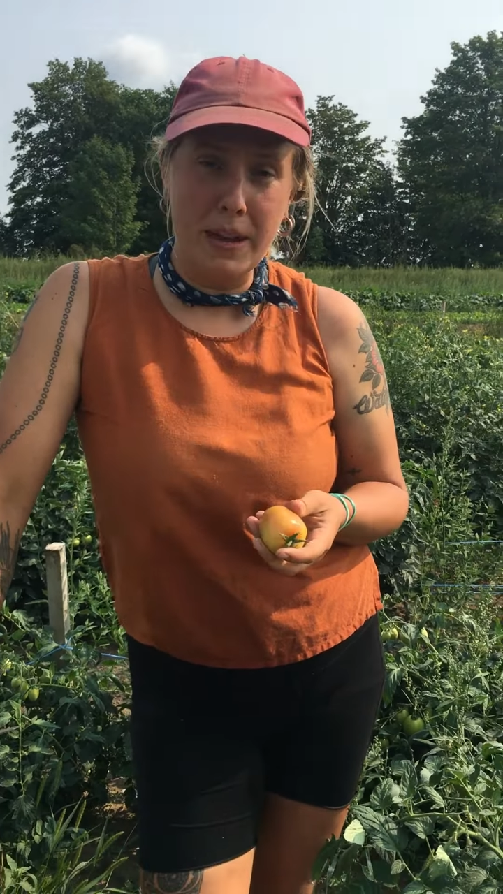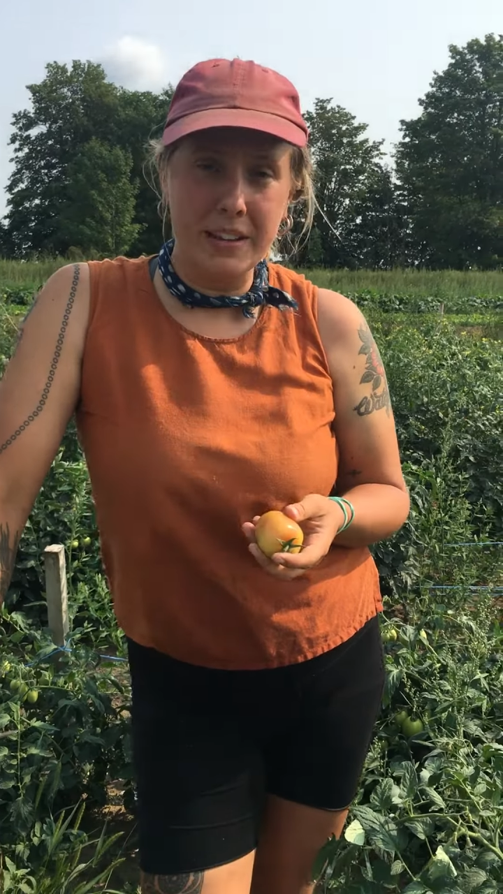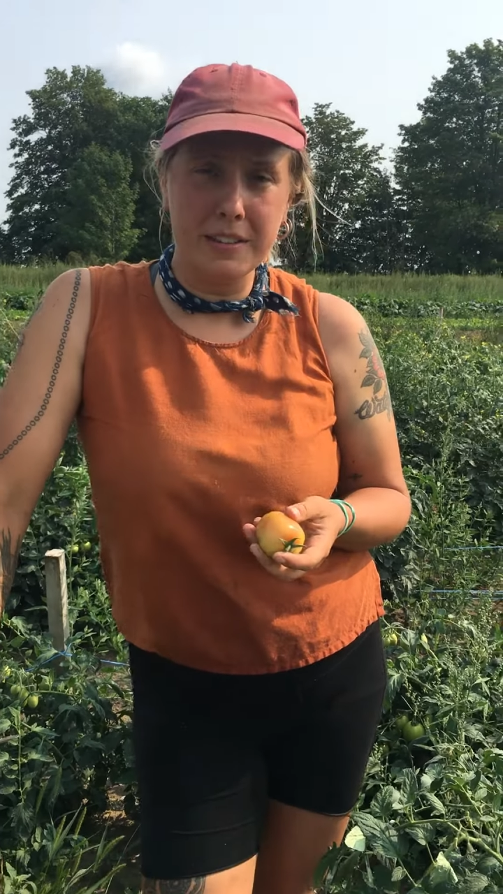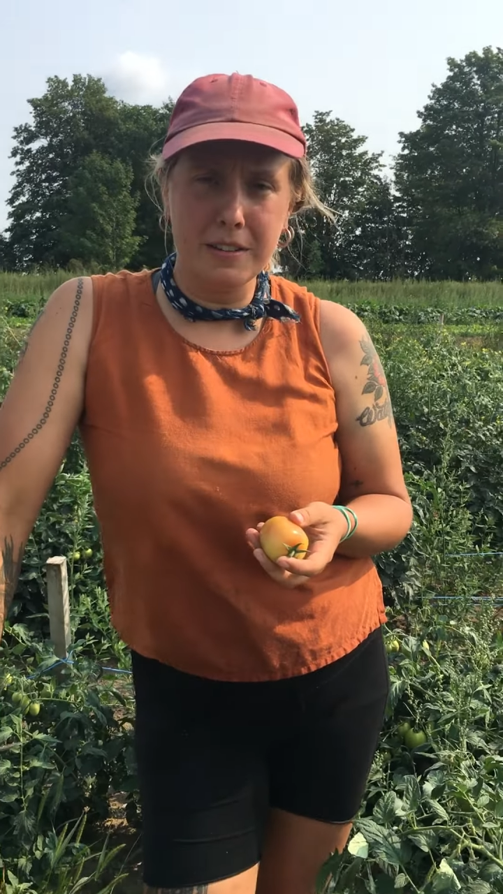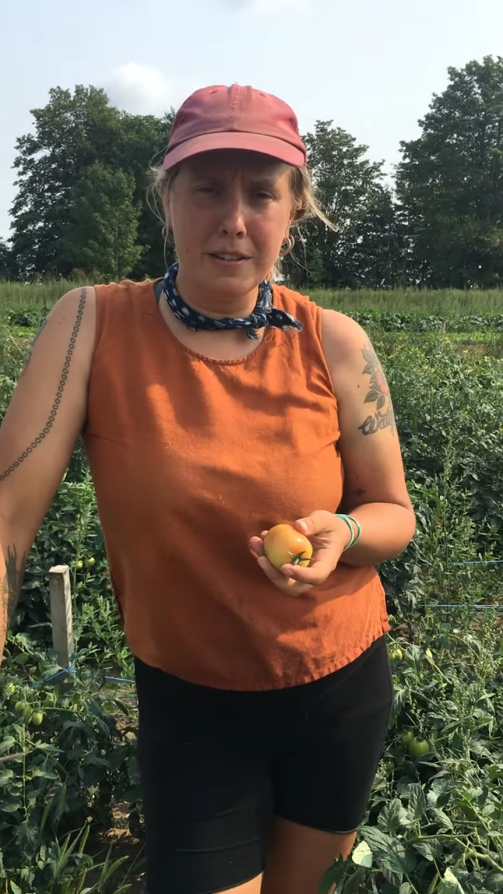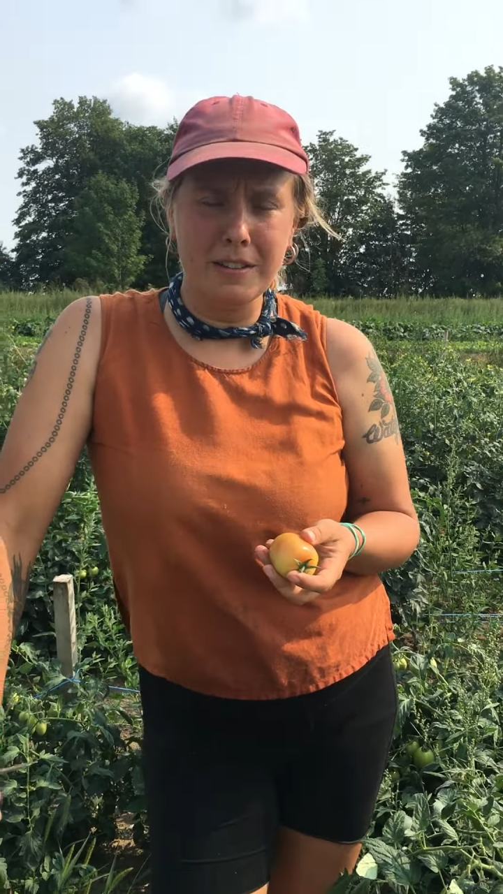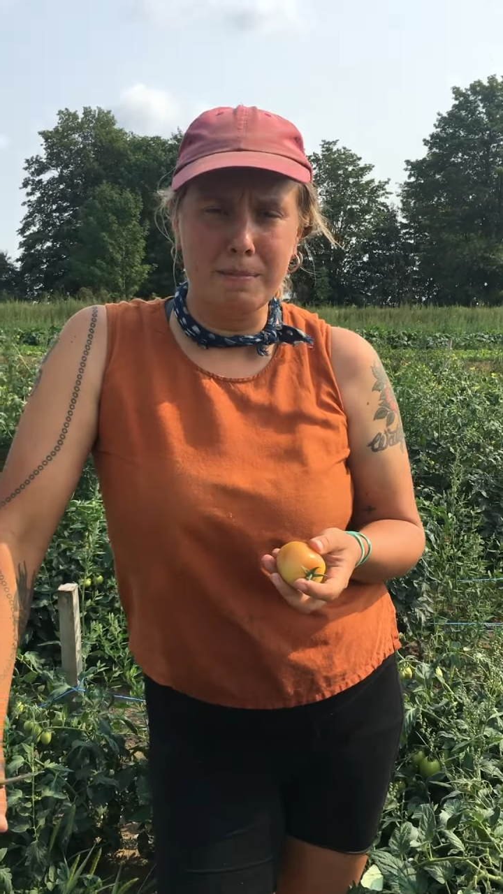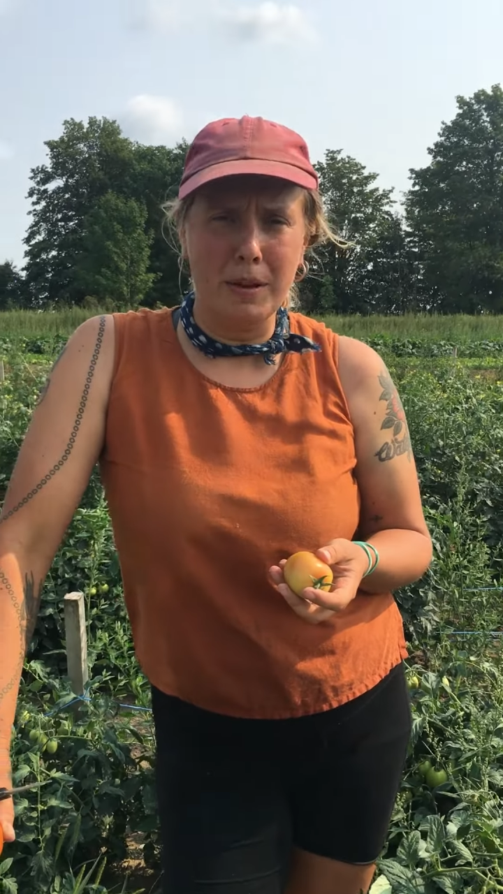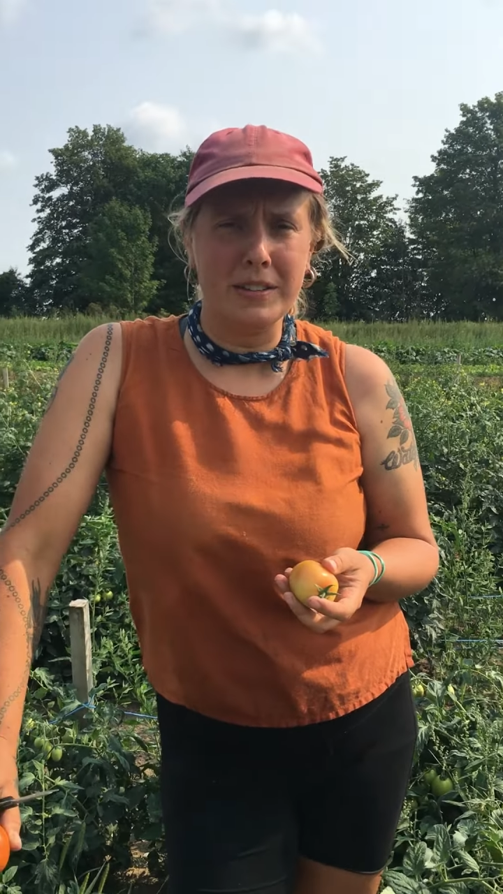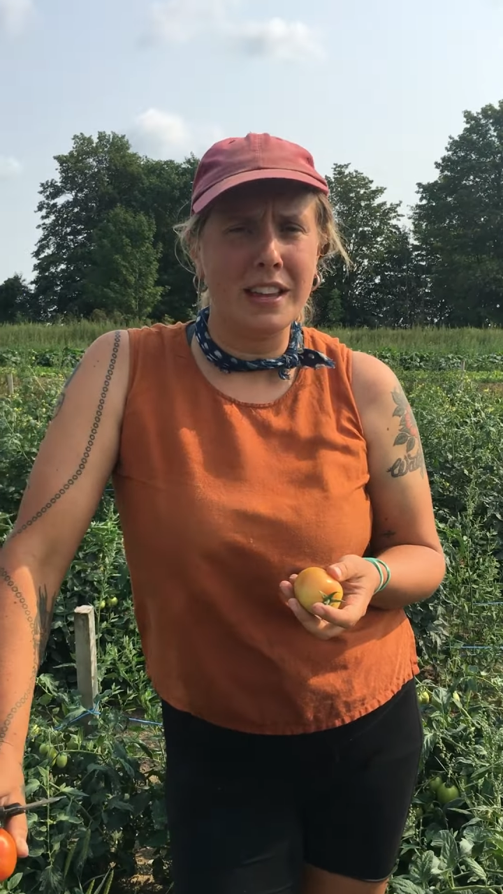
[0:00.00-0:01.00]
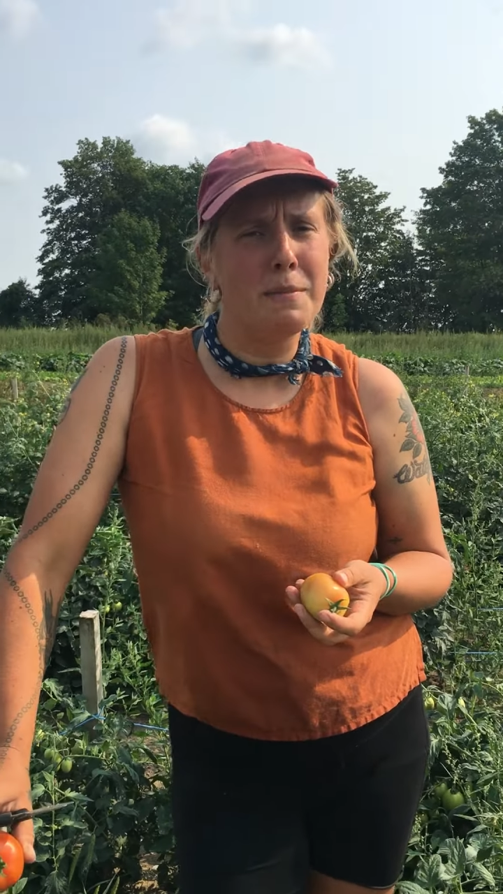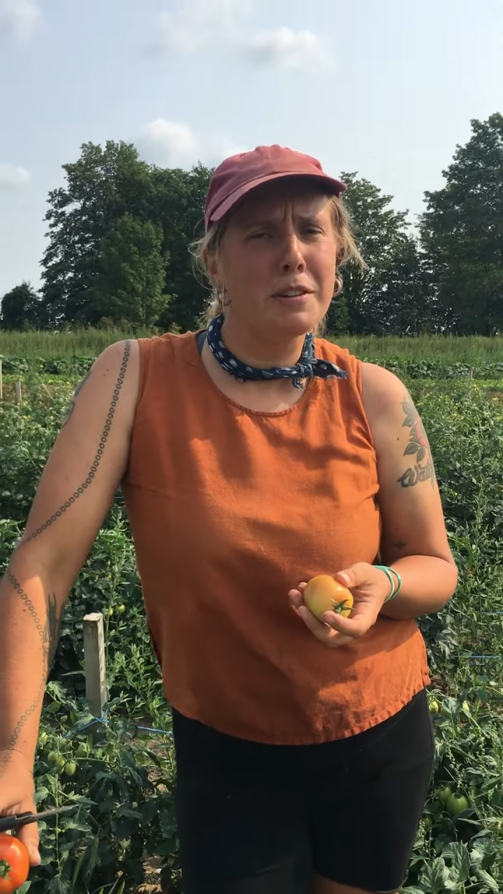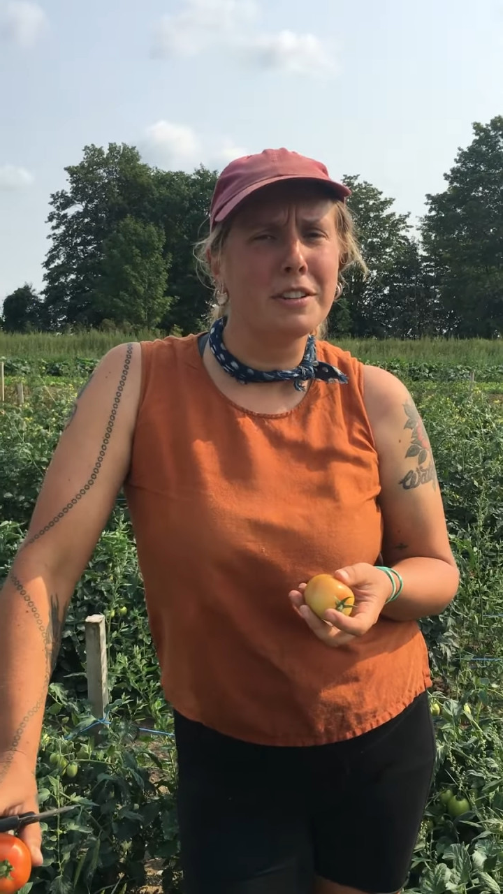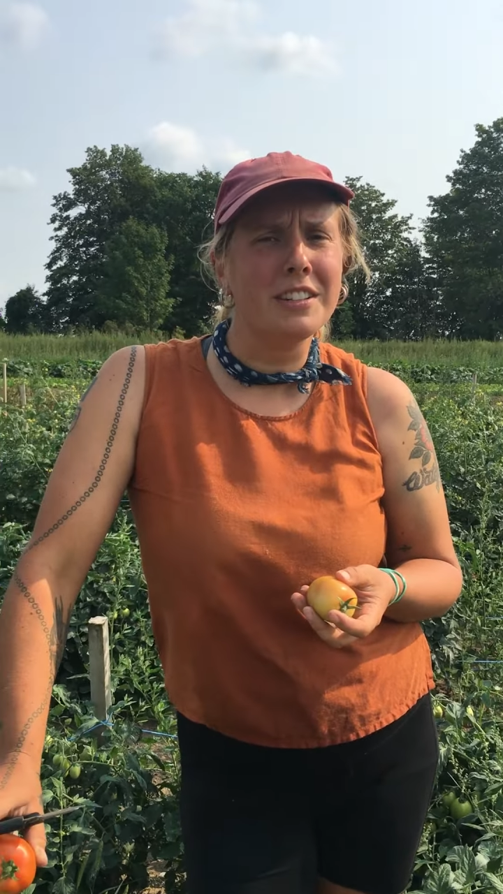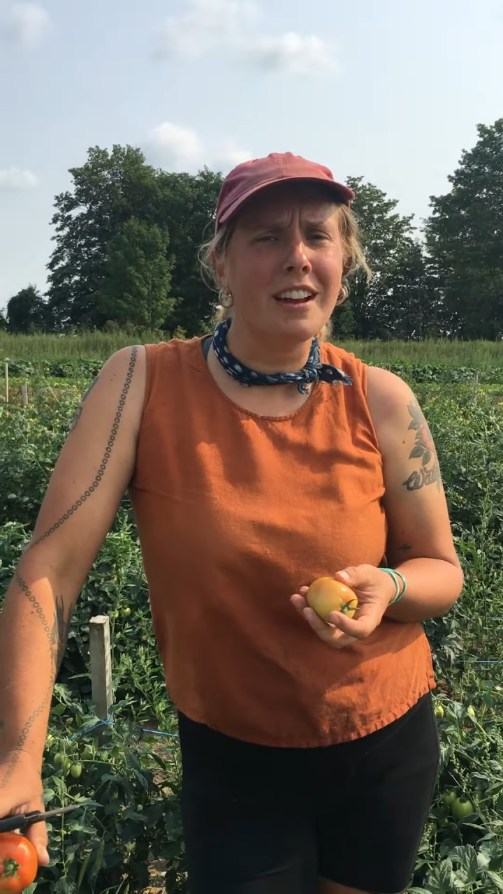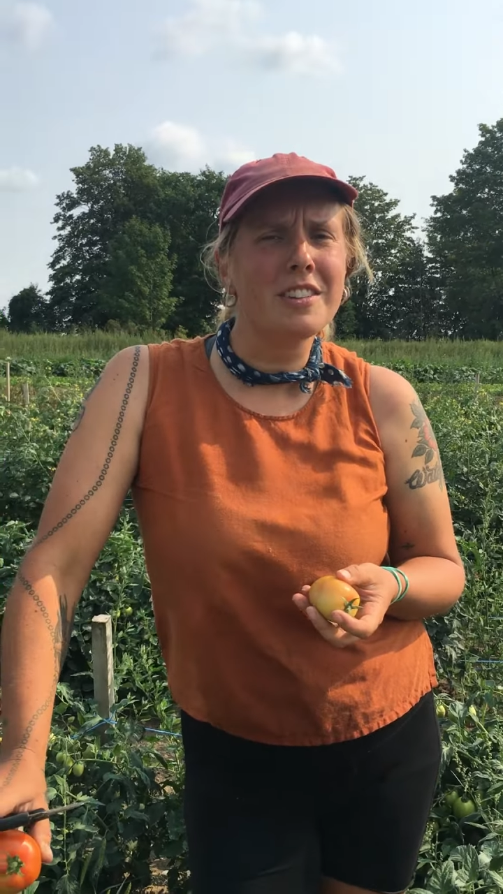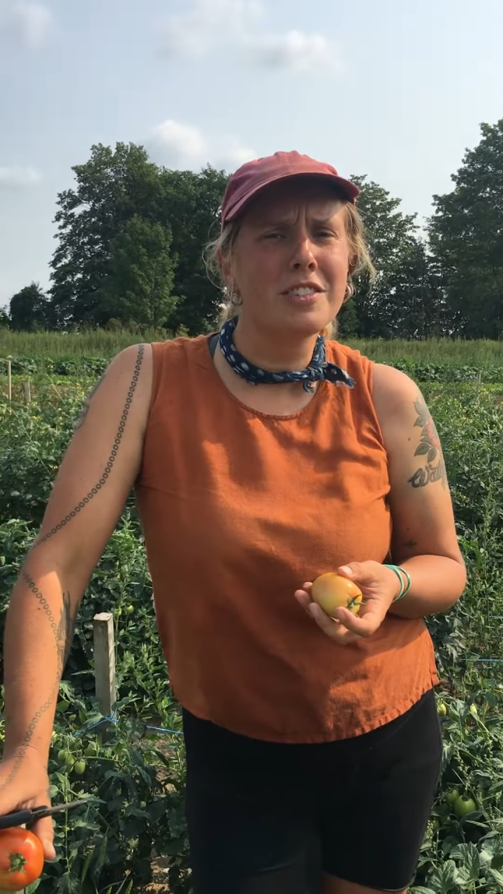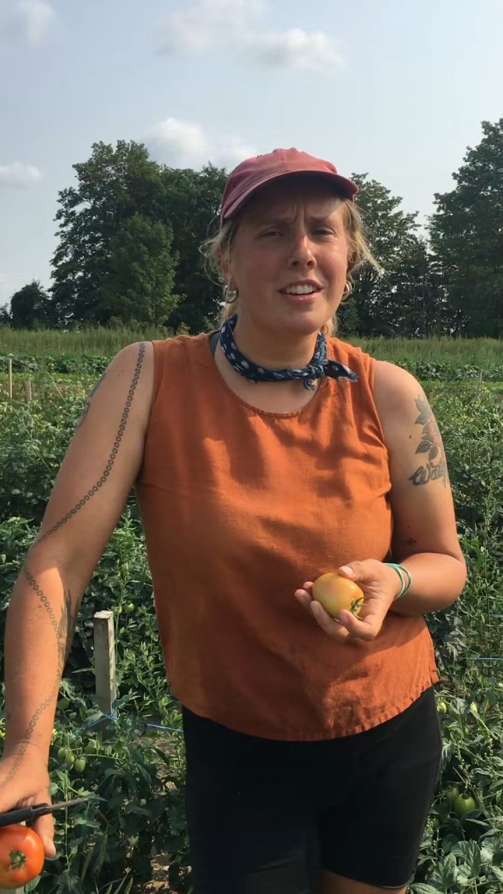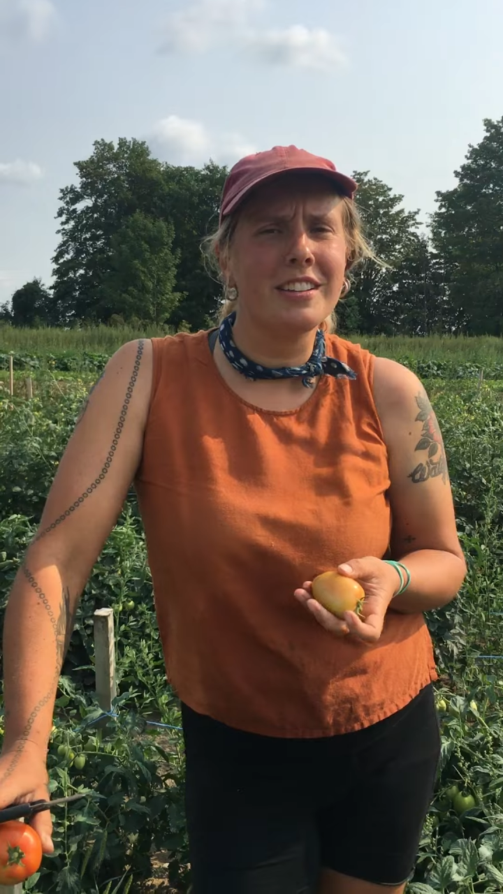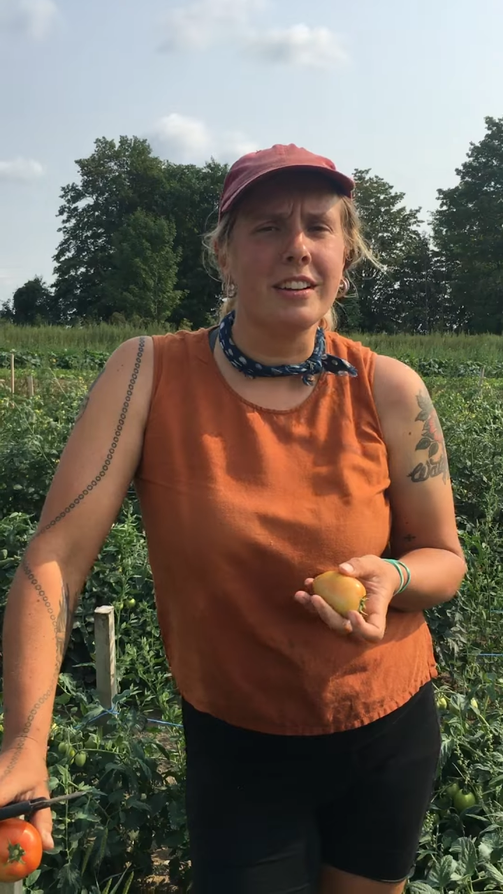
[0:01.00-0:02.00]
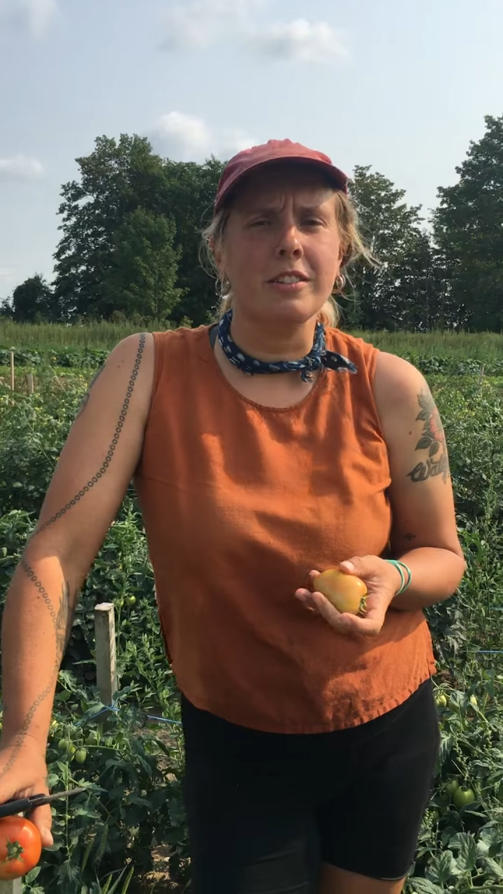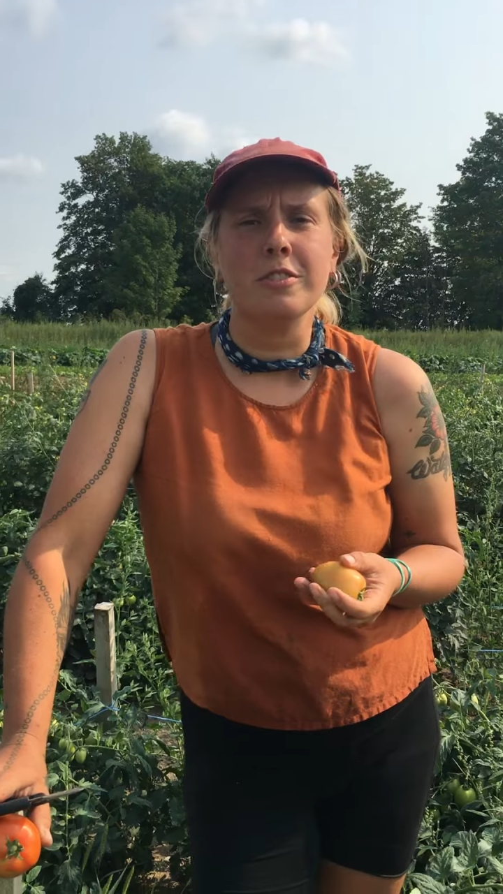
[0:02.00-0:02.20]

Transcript: basil and balsamic reduction and